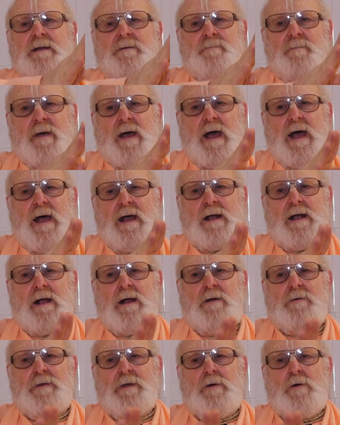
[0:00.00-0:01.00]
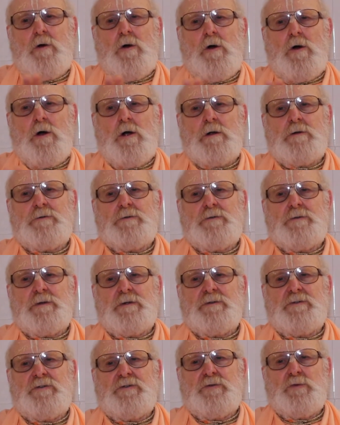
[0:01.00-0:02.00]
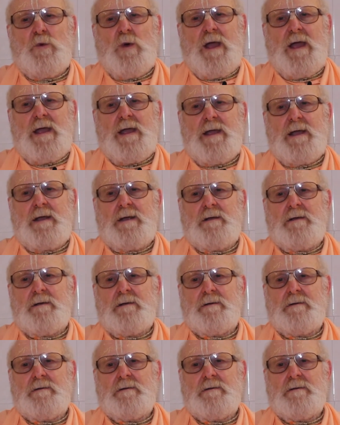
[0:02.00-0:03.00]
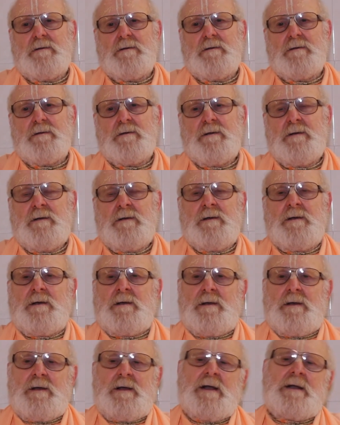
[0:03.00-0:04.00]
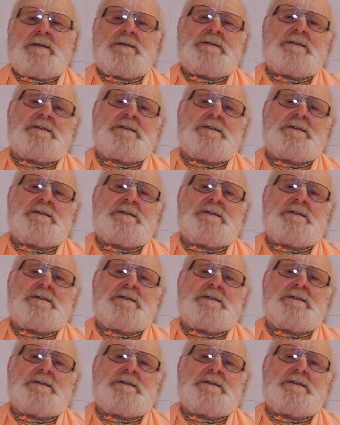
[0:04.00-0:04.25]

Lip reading: and back, how they're arched and swaying. And